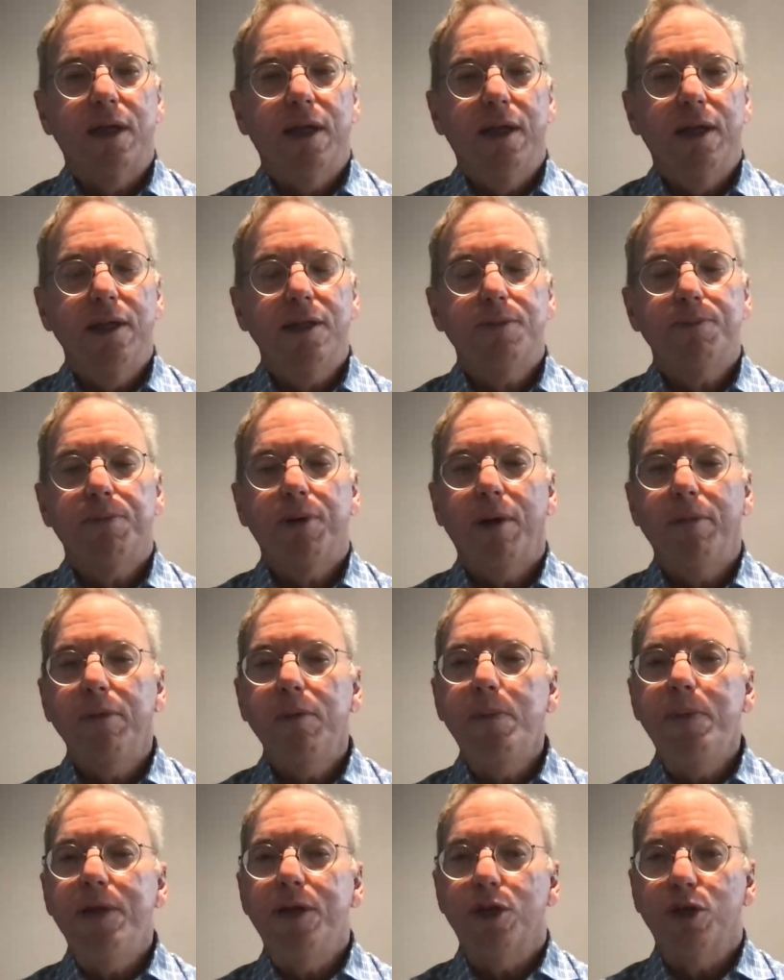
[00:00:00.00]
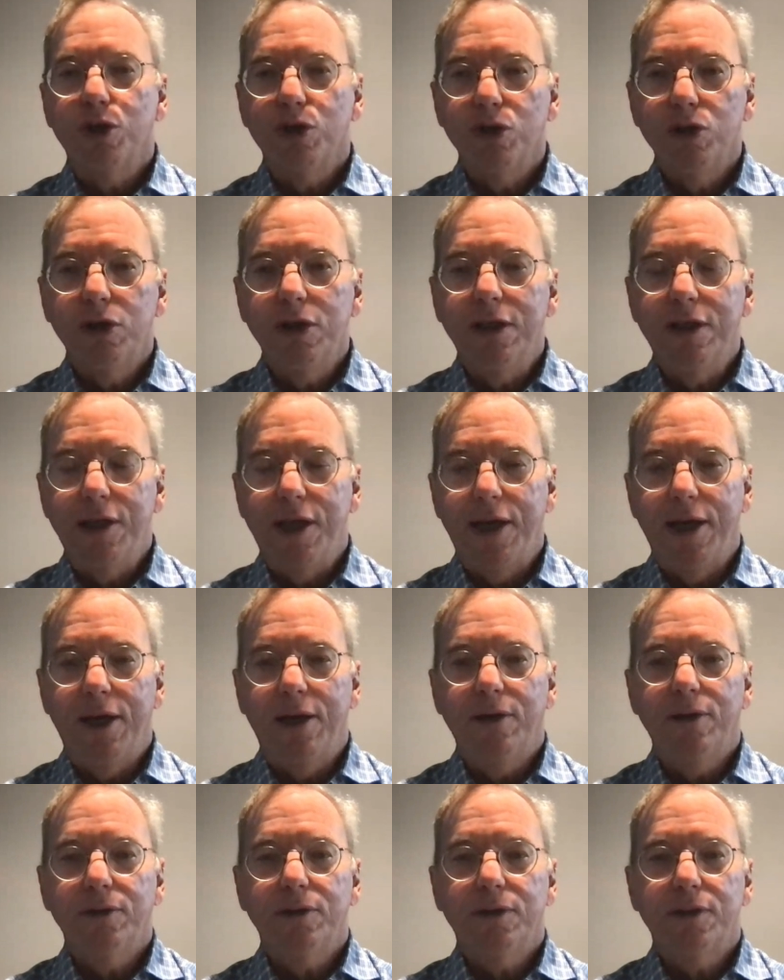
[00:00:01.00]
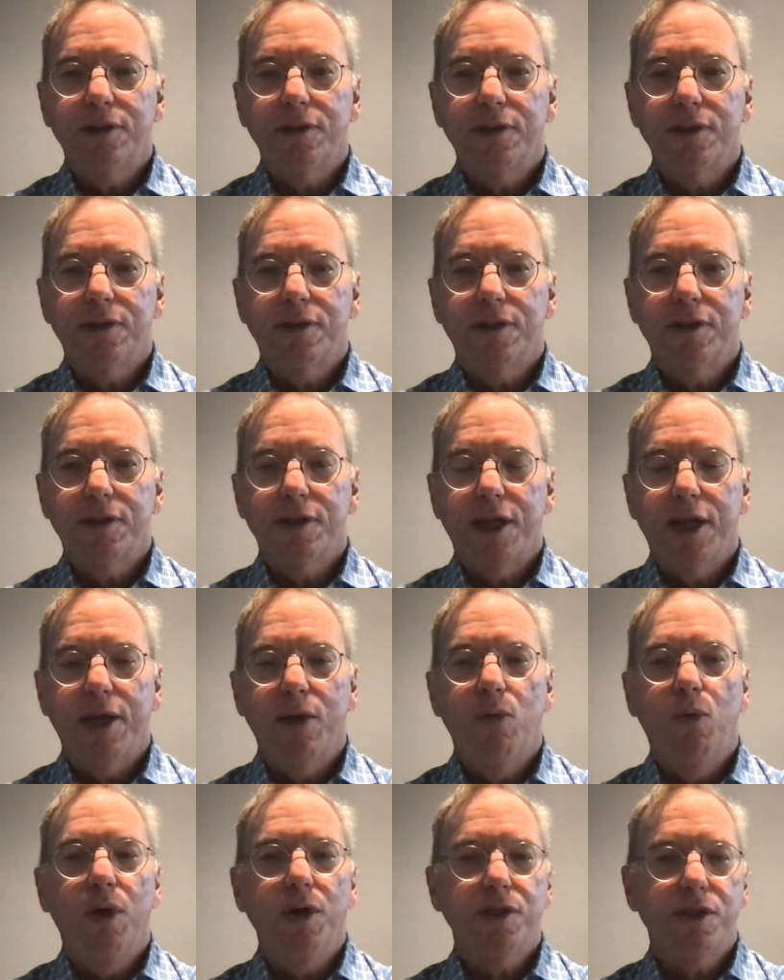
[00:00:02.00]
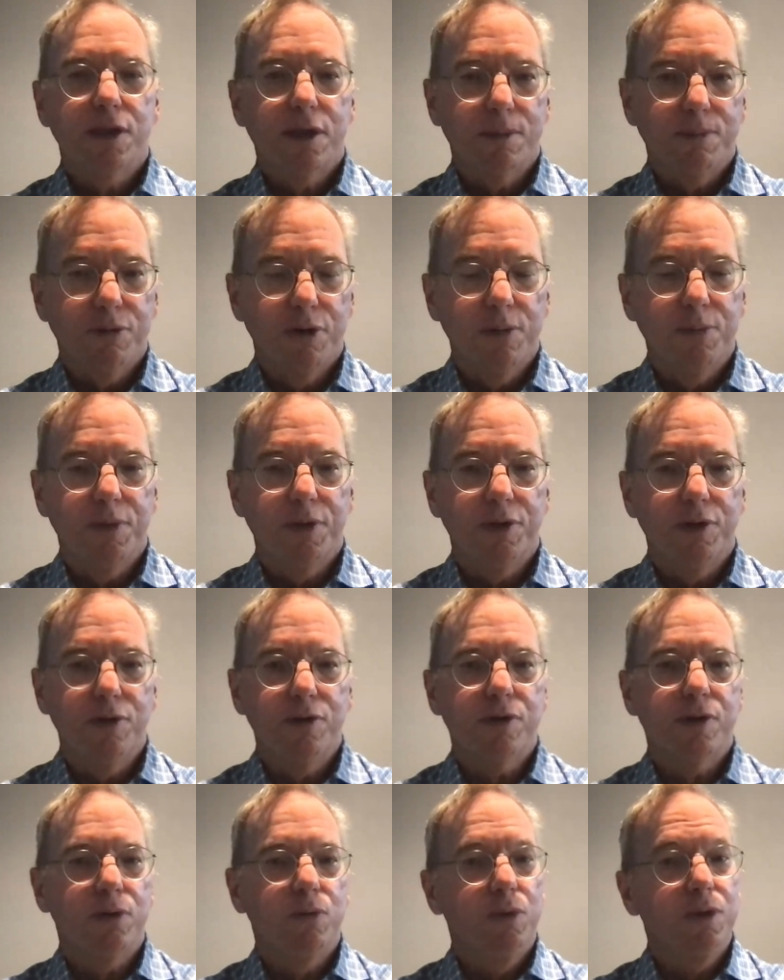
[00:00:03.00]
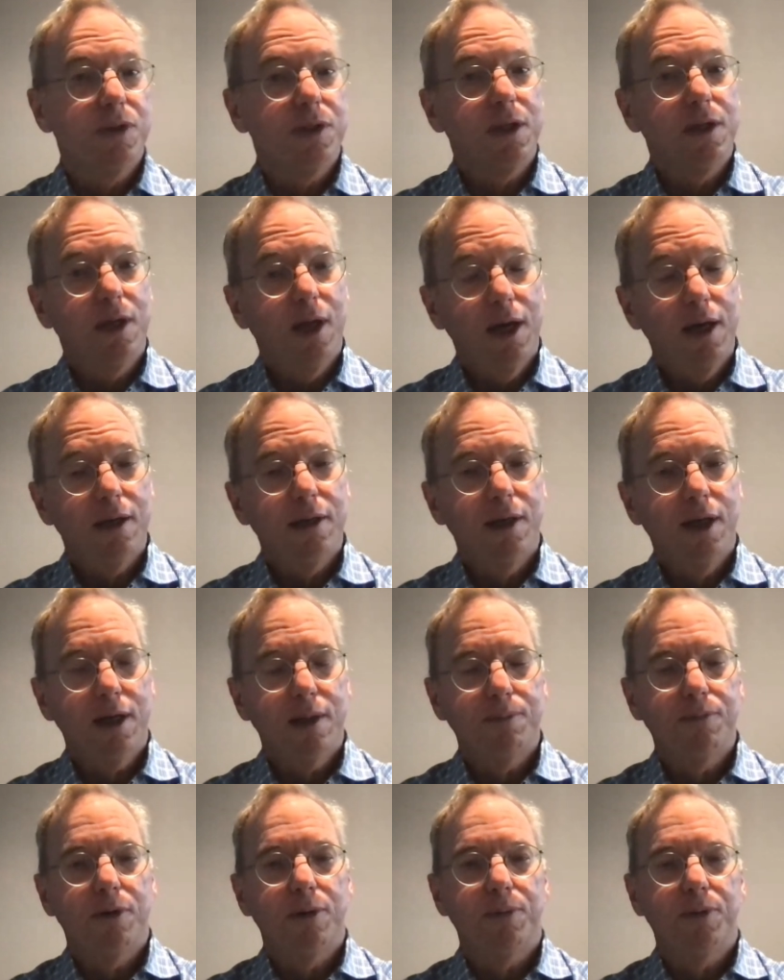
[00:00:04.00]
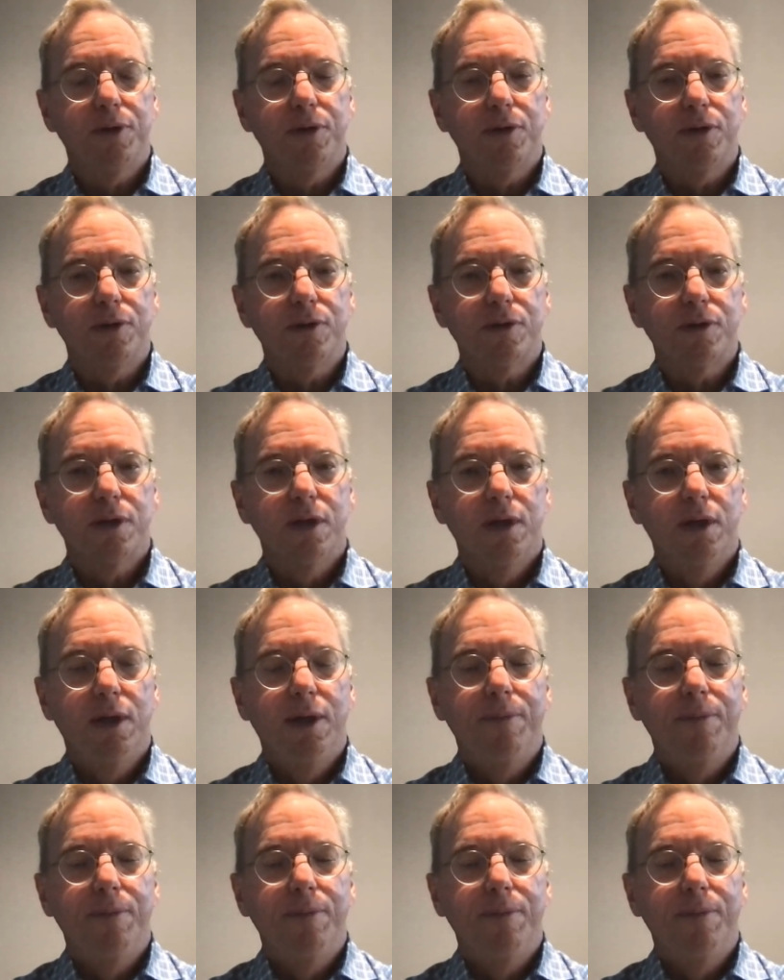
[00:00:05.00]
and it's probably early now to say what's an appropriate use and what's a not appropriate use.